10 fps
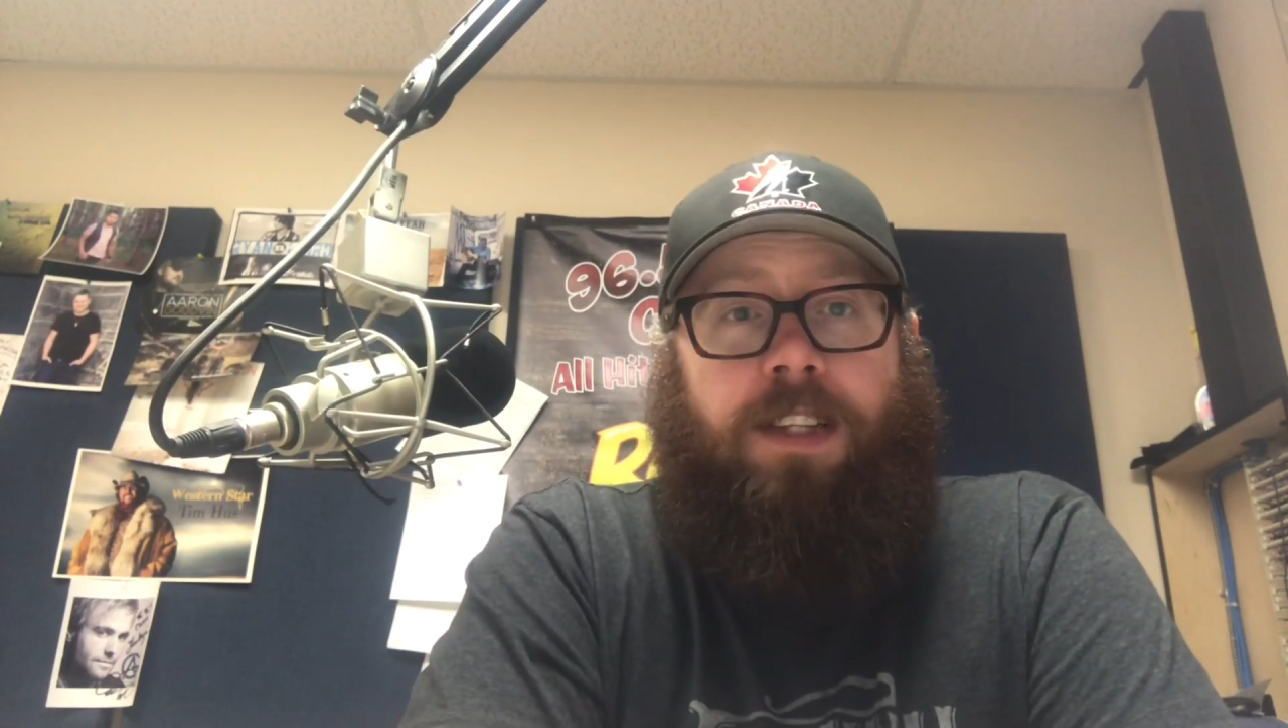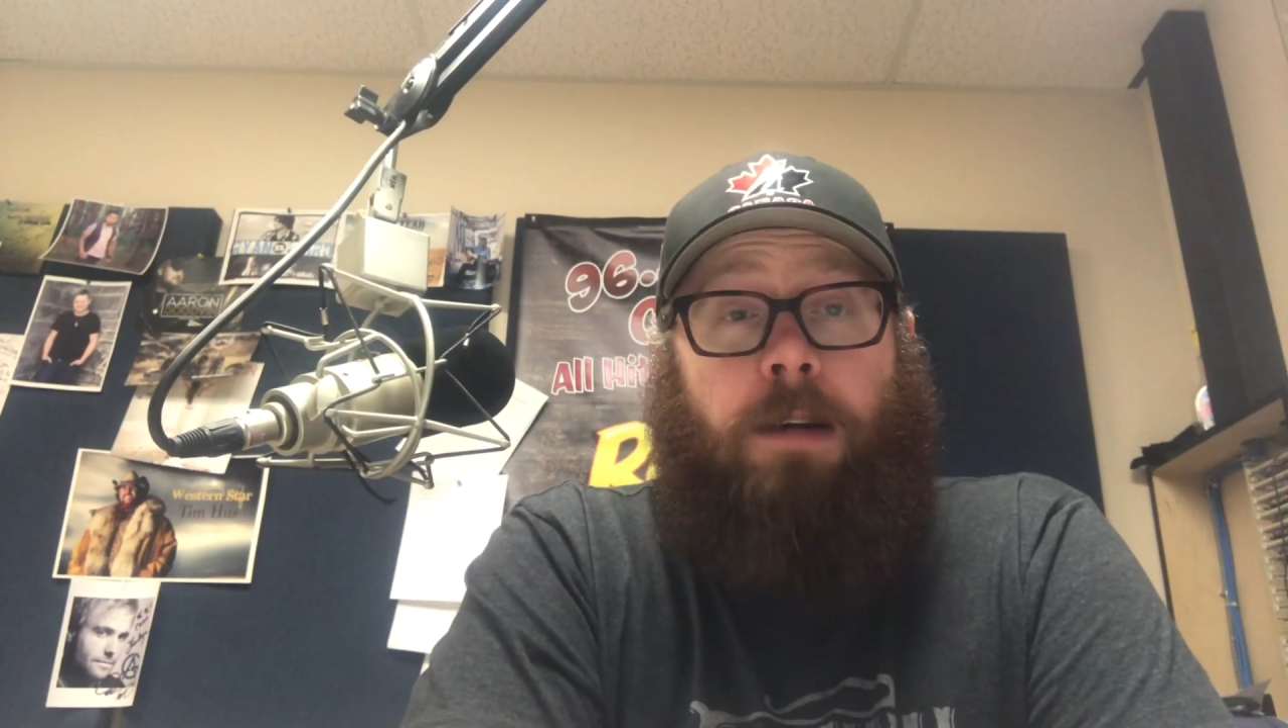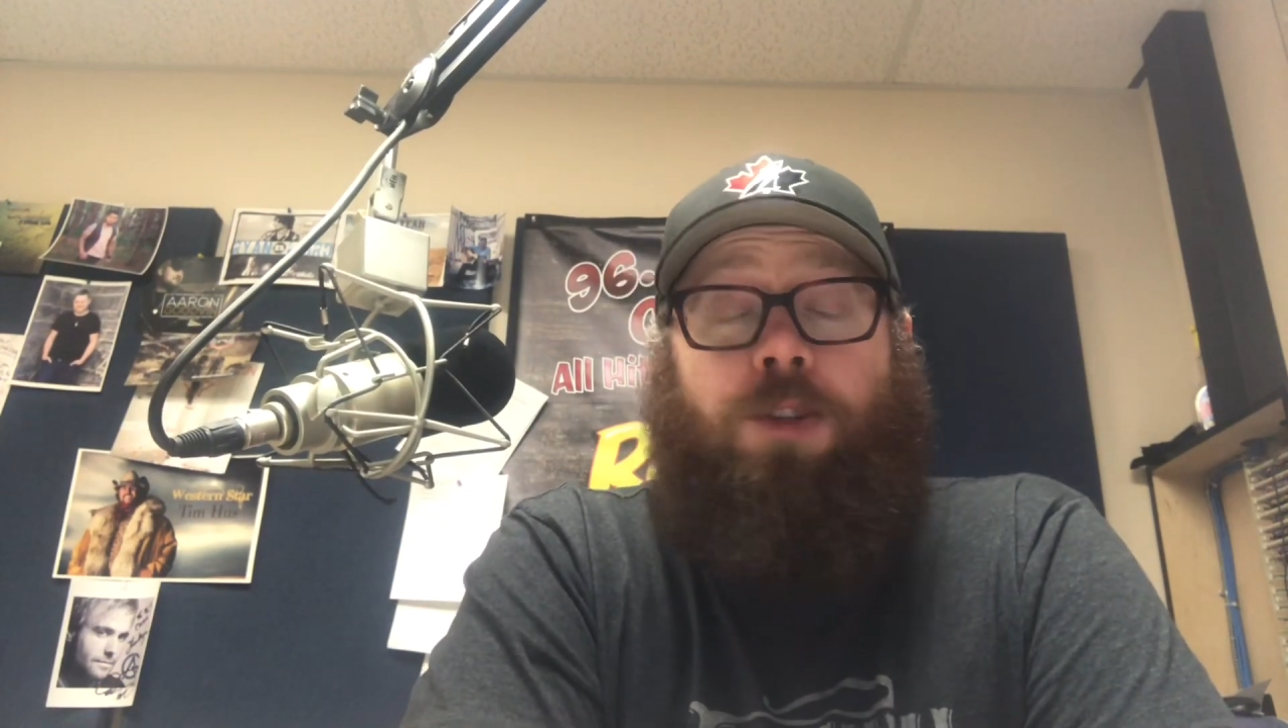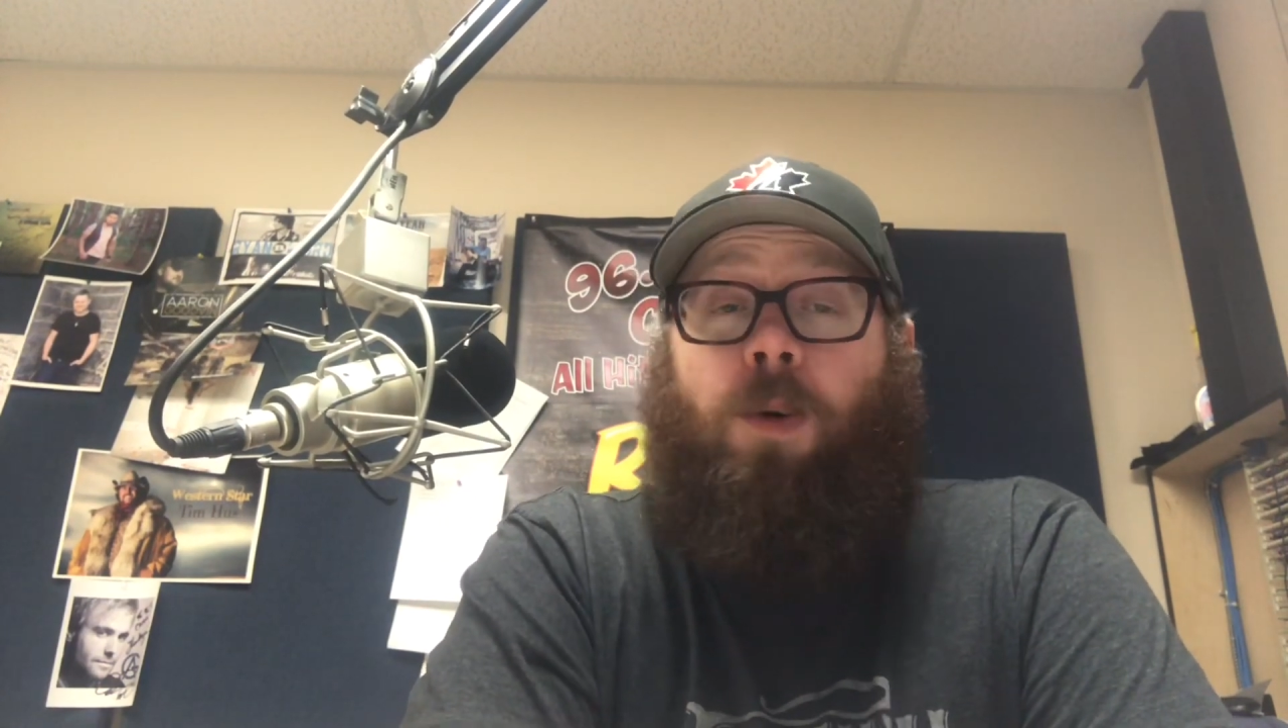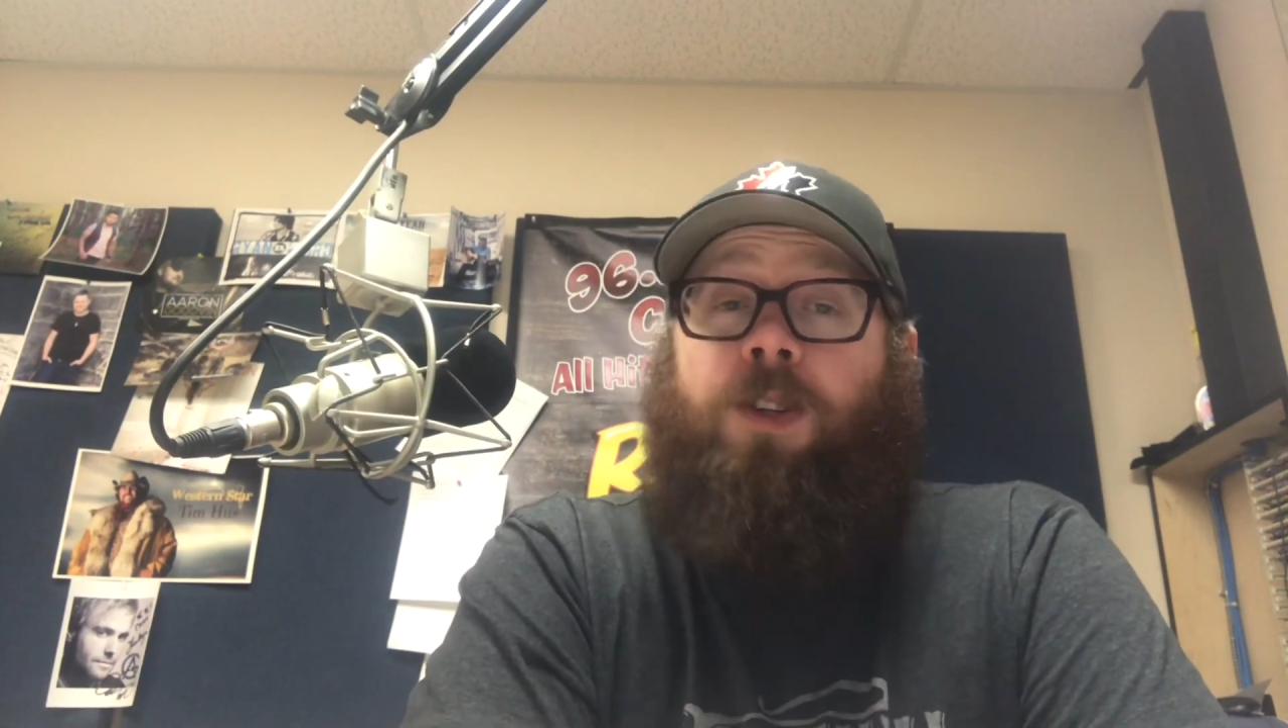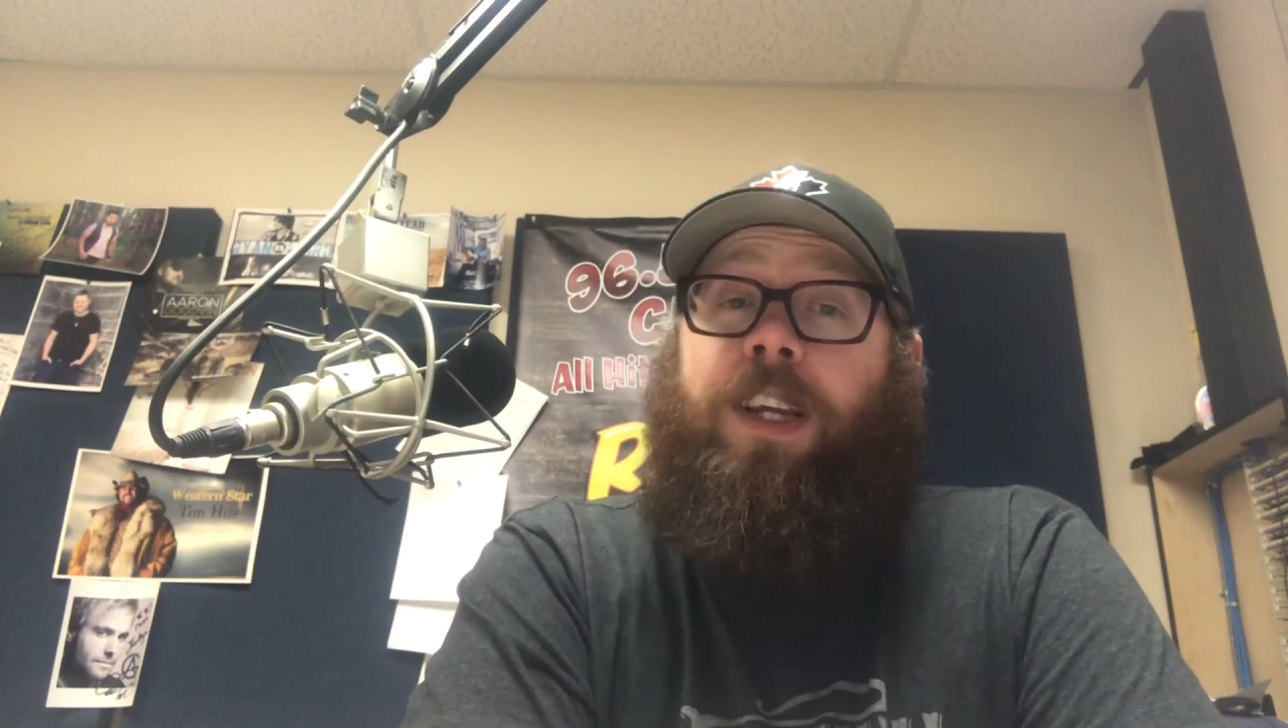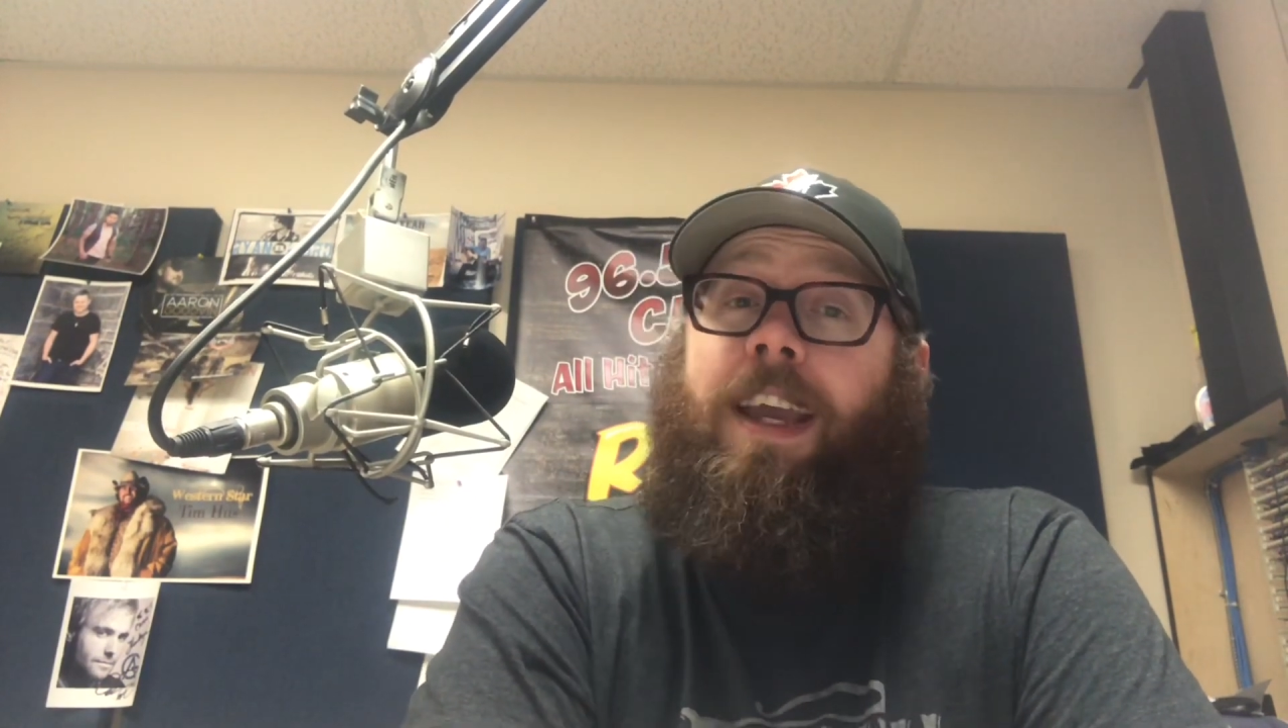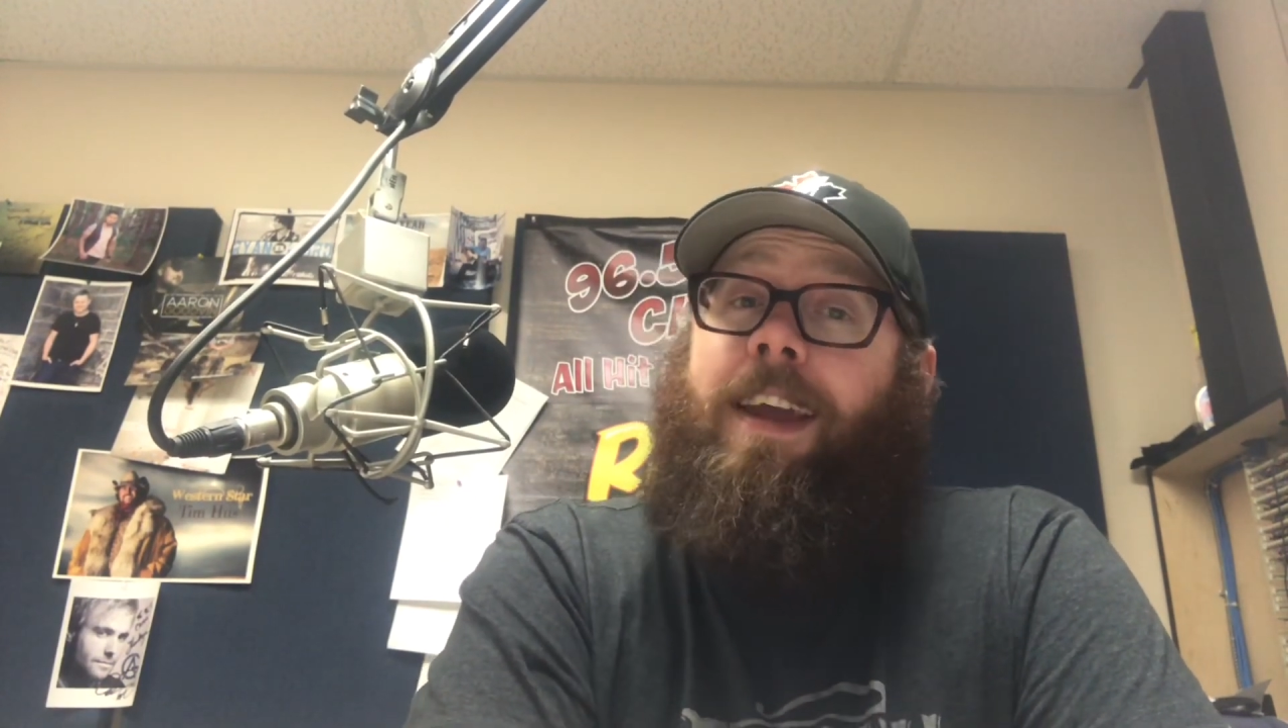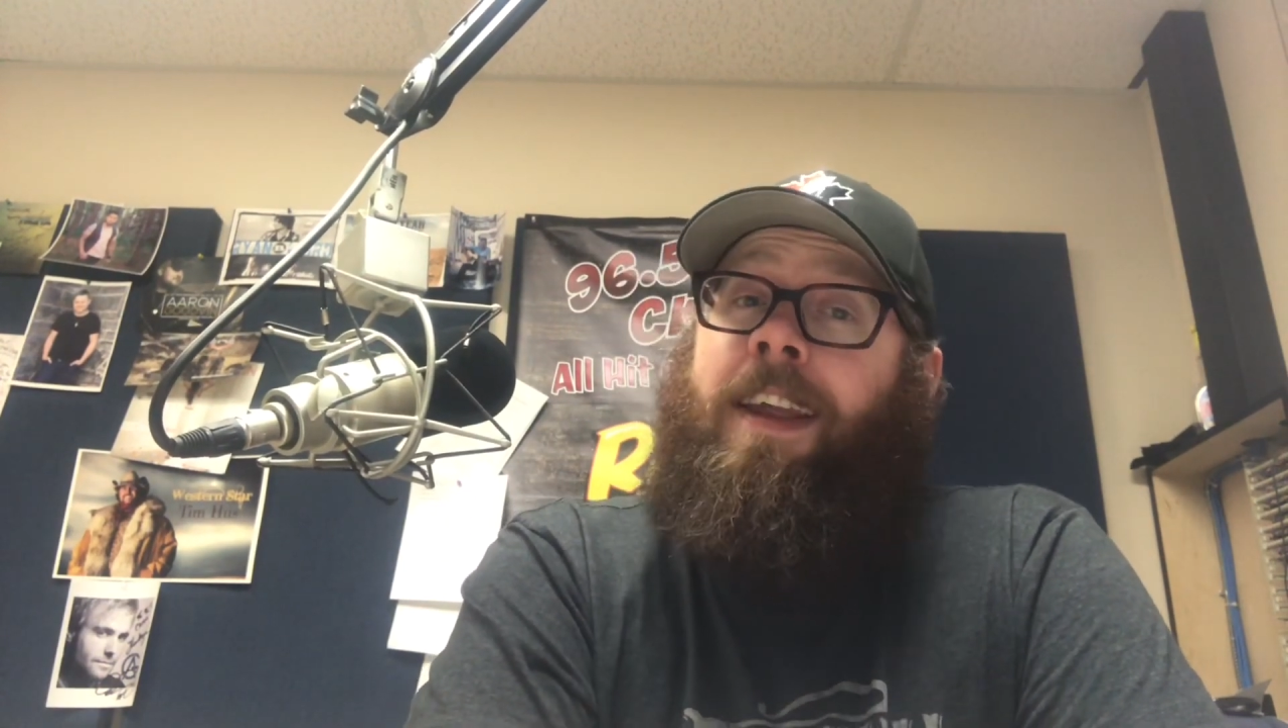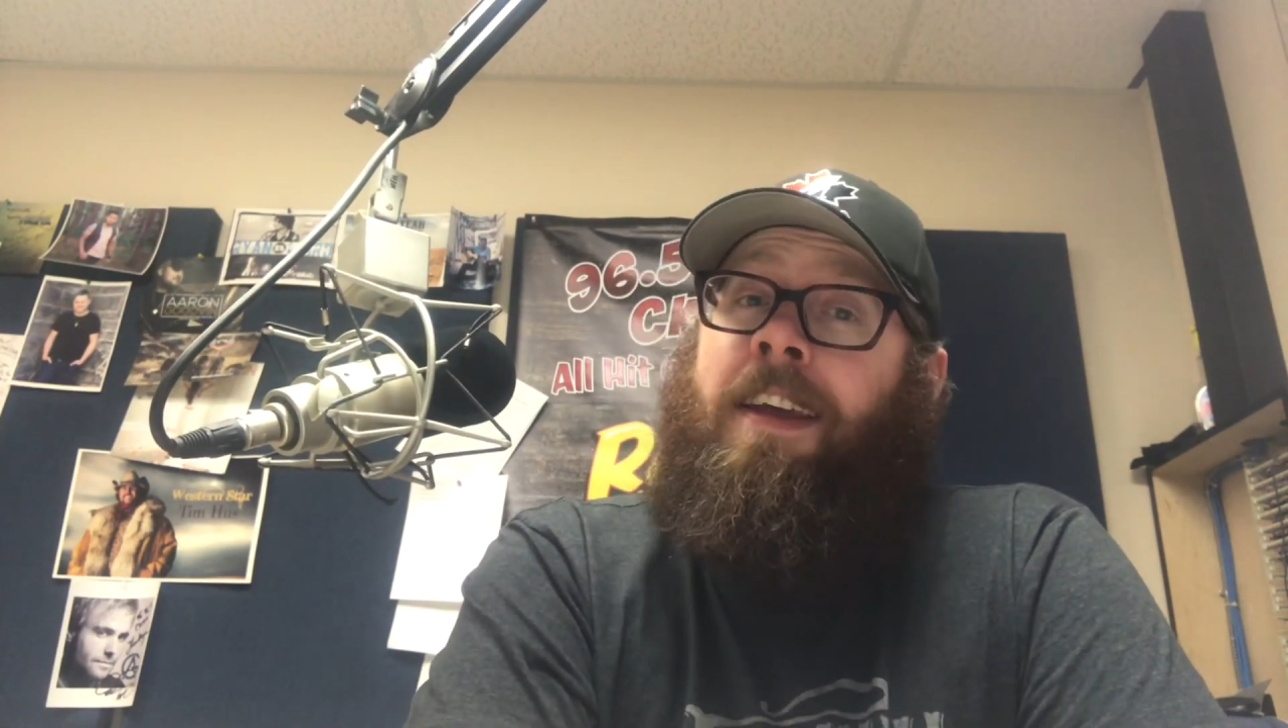Now, George,
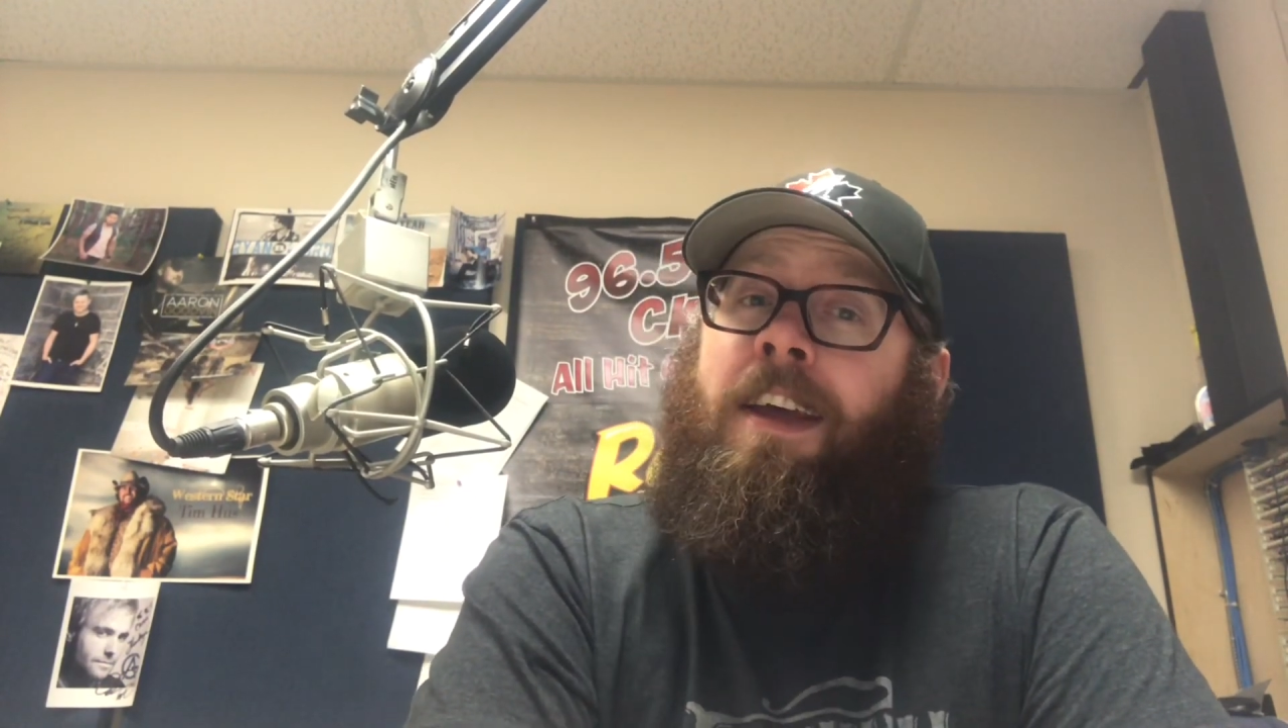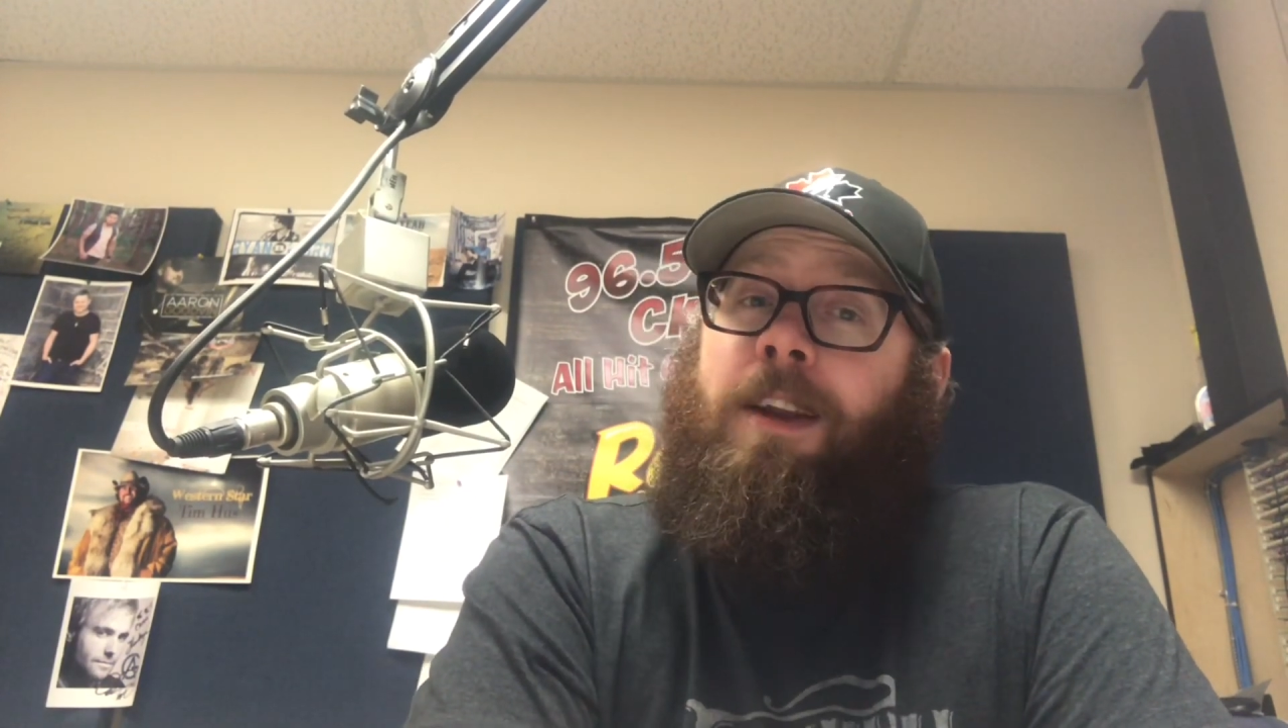again,